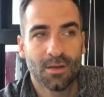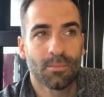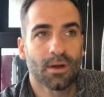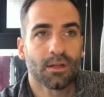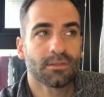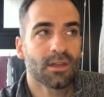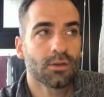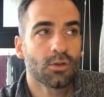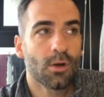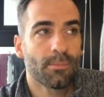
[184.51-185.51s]
But I'll tell
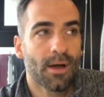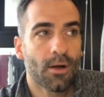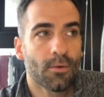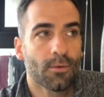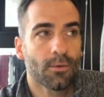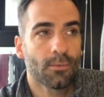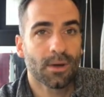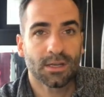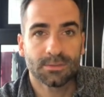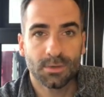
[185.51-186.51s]
you about
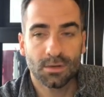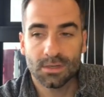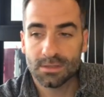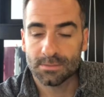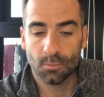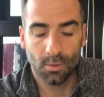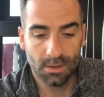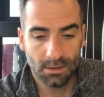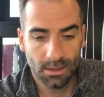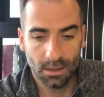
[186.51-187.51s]
my experience. Went
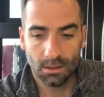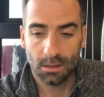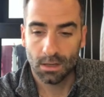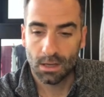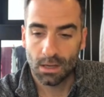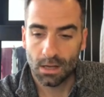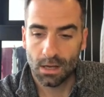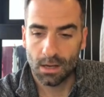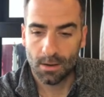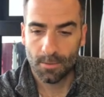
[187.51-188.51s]
in there,
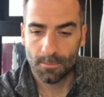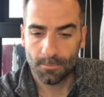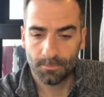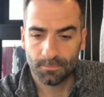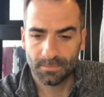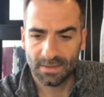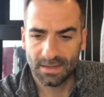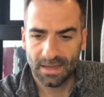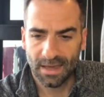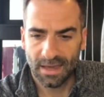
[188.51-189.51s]
um,
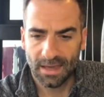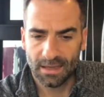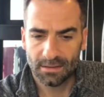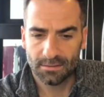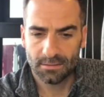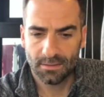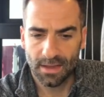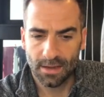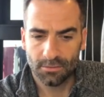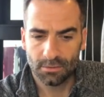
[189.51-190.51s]
and they
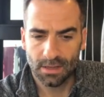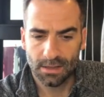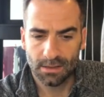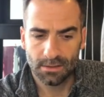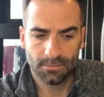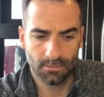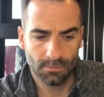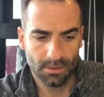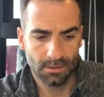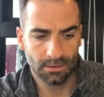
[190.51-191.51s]
have you lay, for
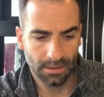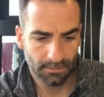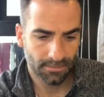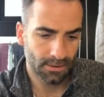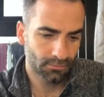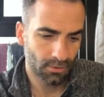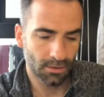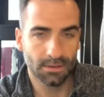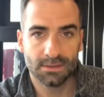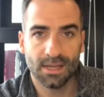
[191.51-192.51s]
me, lay face front
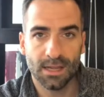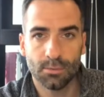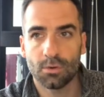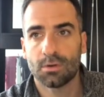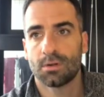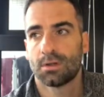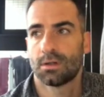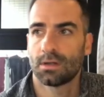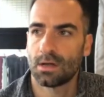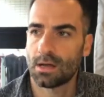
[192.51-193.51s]
on the table.
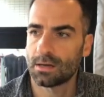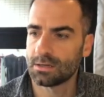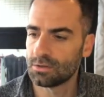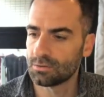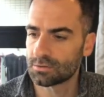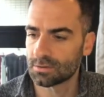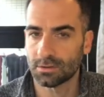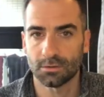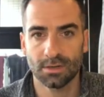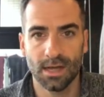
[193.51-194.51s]
Uh, he uses a
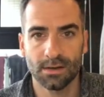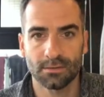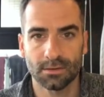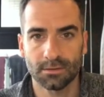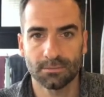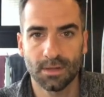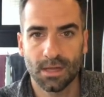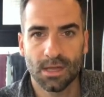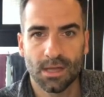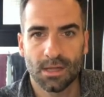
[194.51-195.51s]
little kind of
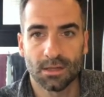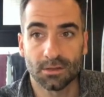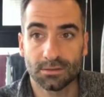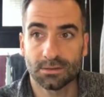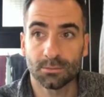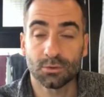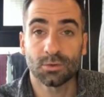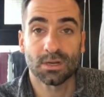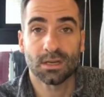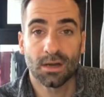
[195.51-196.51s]
a looks similar
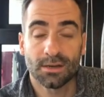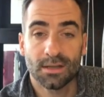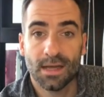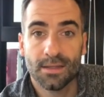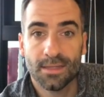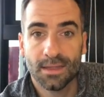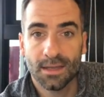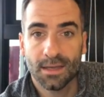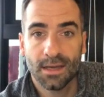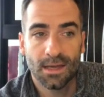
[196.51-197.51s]
to a gun kind of
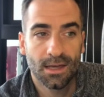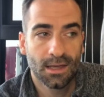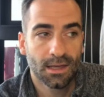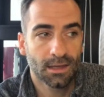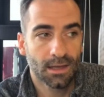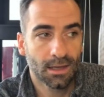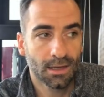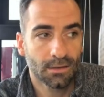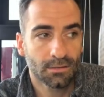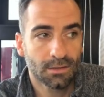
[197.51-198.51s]
thing,
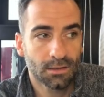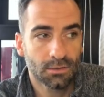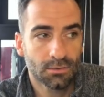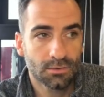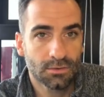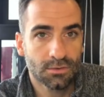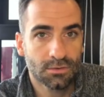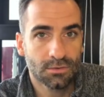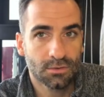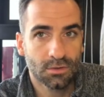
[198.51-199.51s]
and he
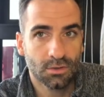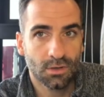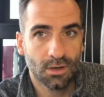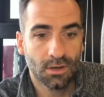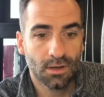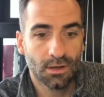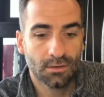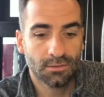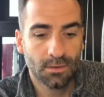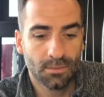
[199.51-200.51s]
uses uh,
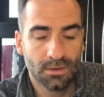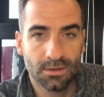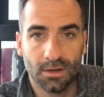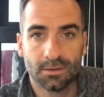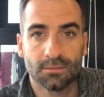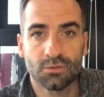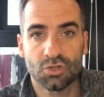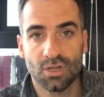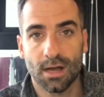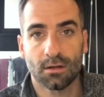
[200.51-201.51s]
some conductive
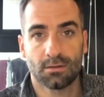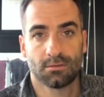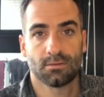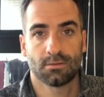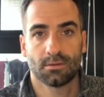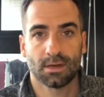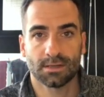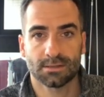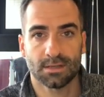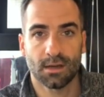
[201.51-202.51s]
gel I
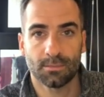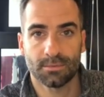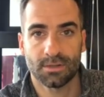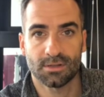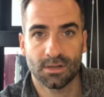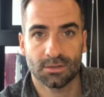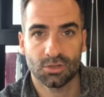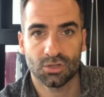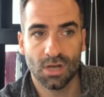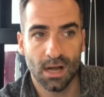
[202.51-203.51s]
guess, to help conduct the
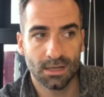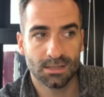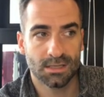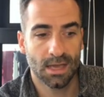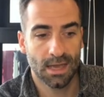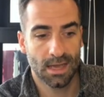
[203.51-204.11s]
shocks.